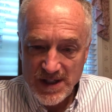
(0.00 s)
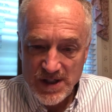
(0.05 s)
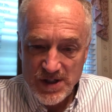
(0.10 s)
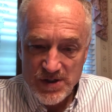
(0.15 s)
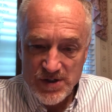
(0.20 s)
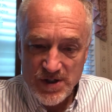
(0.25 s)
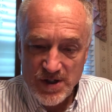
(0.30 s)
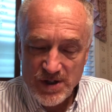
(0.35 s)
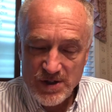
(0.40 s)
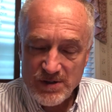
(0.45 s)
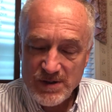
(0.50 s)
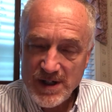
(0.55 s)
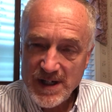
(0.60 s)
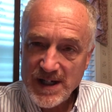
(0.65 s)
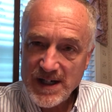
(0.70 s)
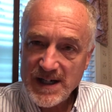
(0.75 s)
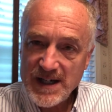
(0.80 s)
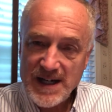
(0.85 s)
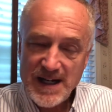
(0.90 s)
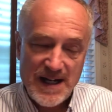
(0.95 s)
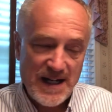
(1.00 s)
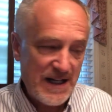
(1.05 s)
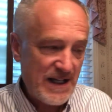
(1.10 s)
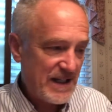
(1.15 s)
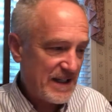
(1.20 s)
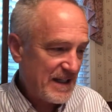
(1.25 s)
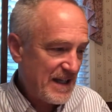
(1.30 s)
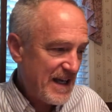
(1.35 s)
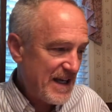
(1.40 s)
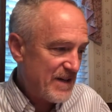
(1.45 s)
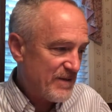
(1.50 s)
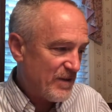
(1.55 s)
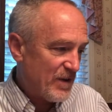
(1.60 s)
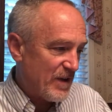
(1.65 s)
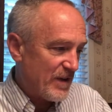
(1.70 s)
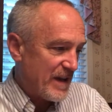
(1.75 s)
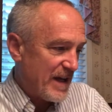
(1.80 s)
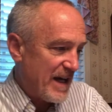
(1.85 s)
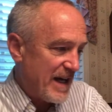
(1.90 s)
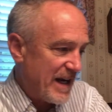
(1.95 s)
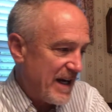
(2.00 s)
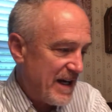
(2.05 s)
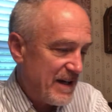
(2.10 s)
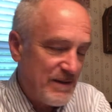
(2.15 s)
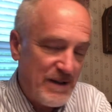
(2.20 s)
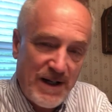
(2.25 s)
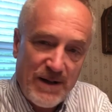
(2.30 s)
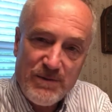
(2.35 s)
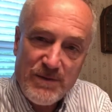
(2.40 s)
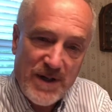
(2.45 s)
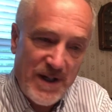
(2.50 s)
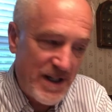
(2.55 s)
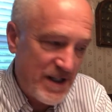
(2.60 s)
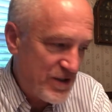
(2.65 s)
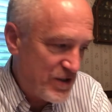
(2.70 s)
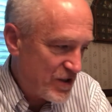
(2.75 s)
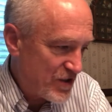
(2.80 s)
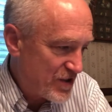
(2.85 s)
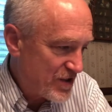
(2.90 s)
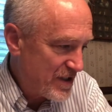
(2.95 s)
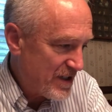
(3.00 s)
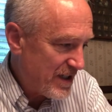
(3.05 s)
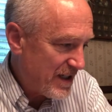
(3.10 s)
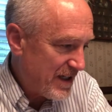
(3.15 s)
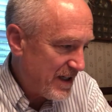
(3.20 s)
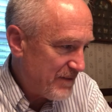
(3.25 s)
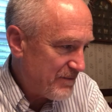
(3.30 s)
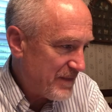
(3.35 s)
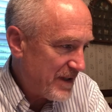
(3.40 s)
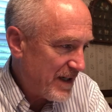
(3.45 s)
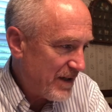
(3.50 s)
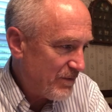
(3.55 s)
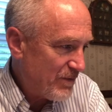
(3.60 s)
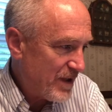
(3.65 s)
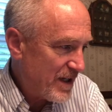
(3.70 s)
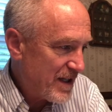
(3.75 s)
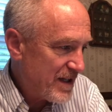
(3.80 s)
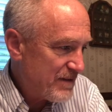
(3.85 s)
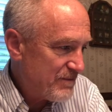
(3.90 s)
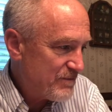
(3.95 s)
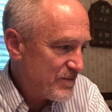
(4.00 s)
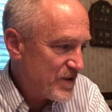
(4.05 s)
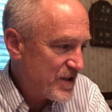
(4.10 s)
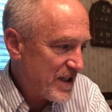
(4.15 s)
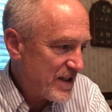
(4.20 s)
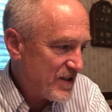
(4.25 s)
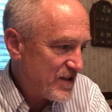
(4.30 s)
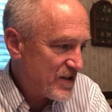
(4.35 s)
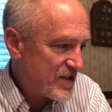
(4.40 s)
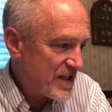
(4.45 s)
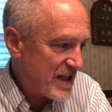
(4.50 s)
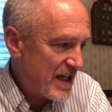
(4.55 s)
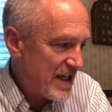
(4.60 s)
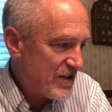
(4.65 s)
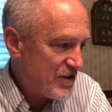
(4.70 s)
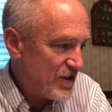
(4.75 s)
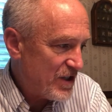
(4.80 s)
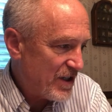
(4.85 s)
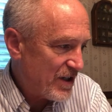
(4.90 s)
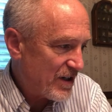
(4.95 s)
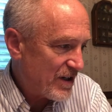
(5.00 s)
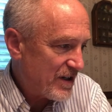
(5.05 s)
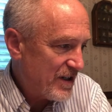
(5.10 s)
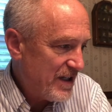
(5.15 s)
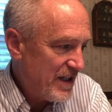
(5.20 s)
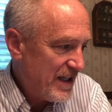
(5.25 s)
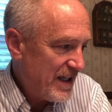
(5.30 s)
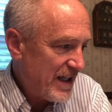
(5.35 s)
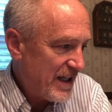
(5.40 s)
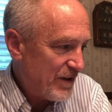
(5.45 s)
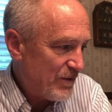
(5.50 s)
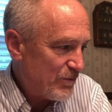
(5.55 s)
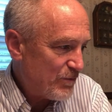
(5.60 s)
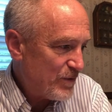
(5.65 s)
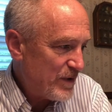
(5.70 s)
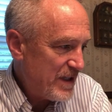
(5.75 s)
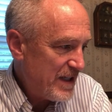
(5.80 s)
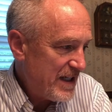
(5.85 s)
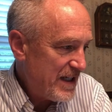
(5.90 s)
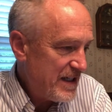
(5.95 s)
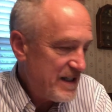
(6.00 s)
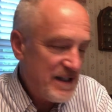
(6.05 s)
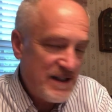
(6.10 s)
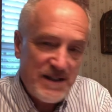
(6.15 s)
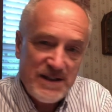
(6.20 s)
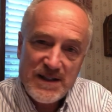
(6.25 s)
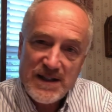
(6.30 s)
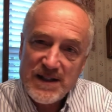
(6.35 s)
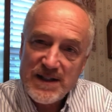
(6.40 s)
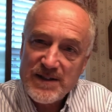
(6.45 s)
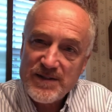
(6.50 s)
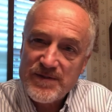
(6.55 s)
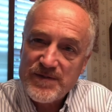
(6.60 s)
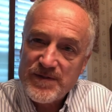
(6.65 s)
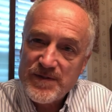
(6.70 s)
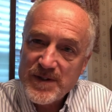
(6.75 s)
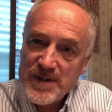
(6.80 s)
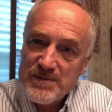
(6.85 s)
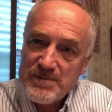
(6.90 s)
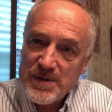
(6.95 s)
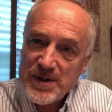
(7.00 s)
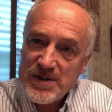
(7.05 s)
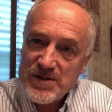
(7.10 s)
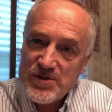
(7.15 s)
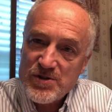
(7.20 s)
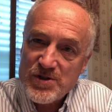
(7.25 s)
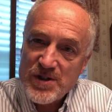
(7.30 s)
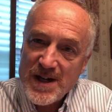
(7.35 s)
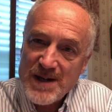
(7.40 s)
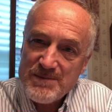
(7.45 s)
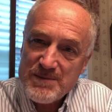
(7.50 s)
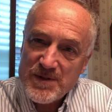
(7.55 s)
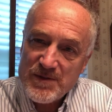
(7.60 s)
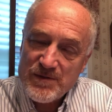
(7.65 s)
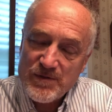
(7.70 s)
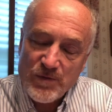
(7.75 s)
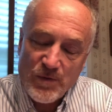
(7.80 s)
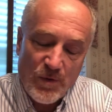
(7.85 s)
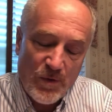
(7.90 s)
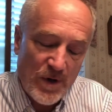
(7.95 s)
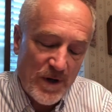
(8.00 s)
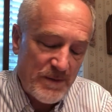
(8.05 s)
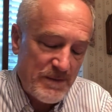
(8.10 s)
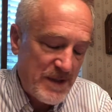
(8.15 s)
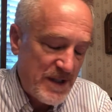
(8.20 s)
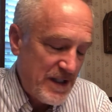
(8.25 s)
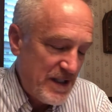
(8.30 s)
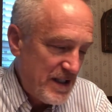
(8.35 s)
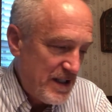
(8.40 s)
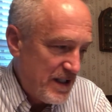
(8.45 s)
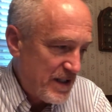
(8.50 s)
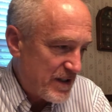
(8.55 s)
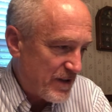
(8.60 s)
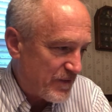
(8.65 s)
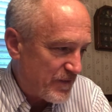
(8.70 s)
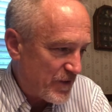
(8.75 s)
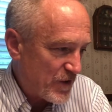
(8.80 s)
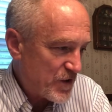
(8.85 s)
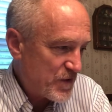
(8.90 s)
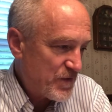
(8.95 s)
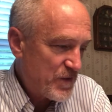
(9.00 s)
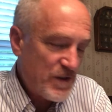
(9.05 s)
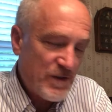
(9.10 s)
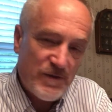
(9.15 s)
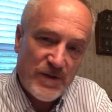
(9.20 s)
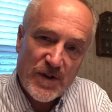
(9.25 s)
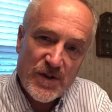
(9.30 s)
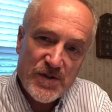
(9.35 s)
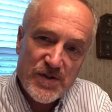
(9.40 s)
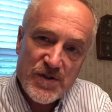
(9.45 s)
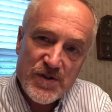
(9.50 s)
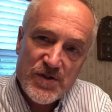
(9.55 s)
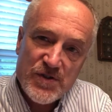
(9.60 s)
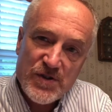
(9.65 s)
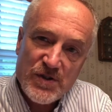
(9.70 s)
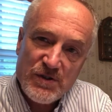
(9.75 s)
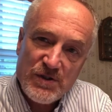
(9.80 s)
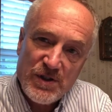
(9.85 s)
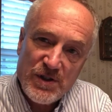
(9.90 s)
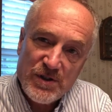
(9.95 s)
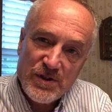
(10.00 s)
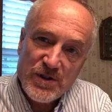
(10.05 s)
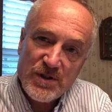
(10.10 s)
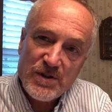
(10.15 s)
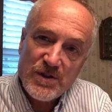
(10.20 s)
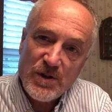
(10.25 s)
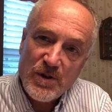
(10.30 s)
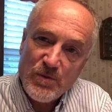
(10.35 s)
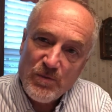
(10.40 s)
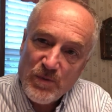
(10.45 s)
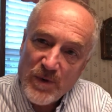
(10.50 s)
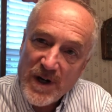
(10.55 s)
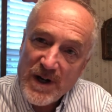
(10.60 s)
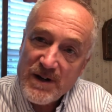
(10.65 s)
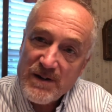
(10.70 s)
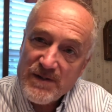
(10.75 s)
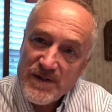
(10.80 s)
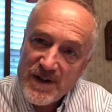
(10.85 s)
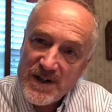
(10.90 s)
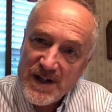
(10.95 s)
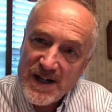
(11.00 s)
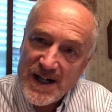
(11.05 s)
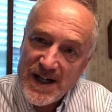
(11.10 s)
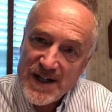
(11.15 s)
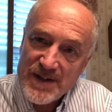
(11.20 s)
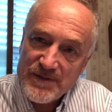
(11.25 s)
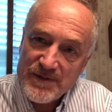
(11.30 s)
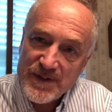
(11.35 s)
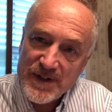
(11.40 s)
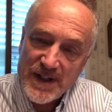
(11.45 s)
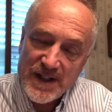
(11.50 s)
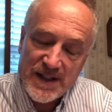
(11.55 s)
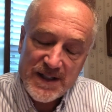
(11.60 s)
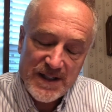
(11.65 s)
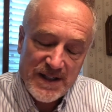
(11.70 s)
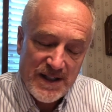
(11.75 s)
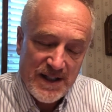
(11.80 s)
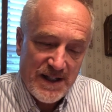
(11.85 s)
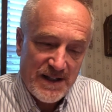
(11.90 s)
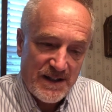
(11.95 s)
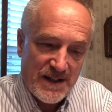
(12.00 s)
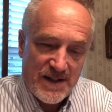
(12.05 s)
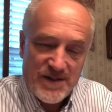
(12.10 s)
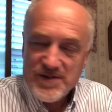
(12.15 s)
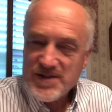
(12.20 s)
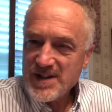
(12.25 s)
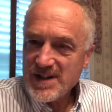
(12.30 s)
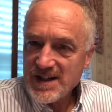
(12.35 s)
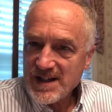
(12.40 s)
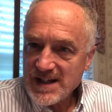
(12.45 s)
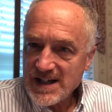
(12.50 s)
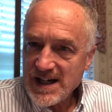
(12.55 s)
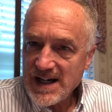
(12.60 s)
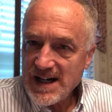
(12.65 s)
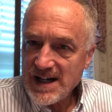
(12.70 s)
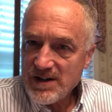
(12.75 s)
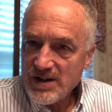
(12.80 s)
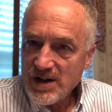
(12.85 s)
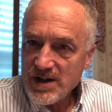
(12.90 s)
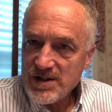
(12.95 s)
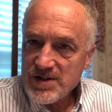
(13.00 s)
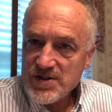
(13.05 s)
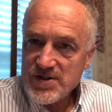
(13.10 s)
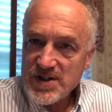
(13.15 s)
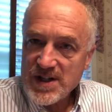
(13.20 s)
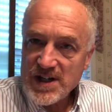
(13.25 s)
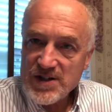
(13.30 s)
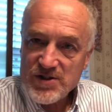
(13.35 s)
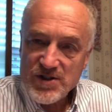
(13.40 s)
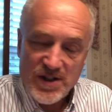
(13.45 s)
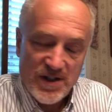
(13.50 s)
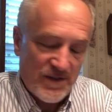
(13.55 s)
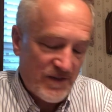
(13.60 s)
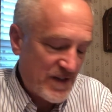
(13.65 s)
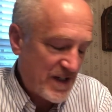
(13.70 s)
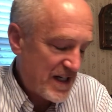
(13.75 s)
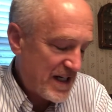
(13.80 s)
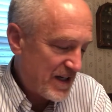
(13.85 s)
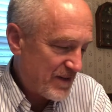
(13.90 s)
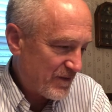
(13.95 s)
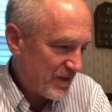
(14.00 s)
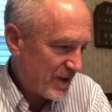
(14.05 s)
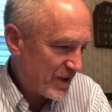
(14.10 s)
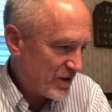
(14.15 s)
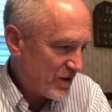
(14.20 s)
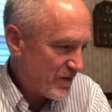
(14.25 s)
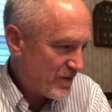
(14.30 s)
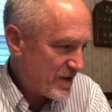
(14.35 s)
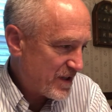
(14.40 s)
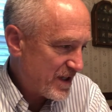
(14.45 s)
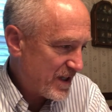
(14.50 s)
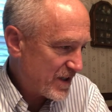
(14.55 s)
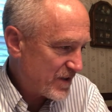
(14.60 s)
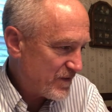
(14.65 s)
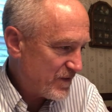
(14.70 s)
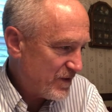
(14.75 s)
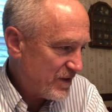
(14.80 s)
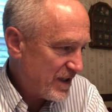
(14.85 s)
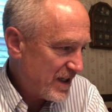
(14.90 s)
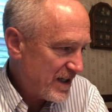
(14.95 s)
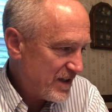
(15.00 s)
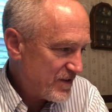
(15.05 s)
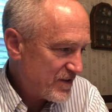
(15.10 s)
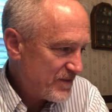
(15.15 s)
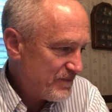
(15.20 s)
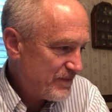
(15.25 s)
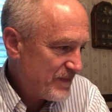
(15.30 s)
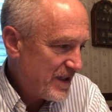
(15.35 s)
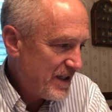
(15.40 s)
So in light of all that, I want to set the stage here and read Philippians chapter 4, the first few verses, so you're aware of the conflict that is going to guide our discussion of conflict over the next few days.